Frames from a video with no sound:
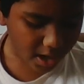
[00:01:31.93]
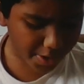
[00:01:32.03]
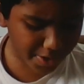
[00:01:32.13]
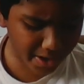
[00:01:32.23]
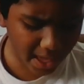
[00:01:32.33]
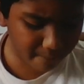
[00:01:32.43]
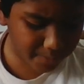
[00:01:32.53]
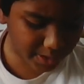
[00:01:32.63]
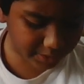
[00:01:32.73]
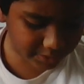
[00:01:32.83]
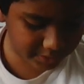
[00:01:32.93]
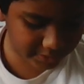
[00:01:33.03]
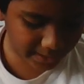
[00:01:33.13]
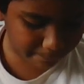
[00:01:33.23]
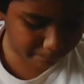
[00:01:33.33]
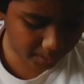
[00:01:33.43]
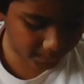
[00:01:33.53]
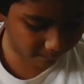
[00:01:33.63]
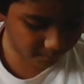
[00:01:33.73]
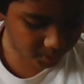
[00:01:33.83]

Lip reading: Never, said Ma.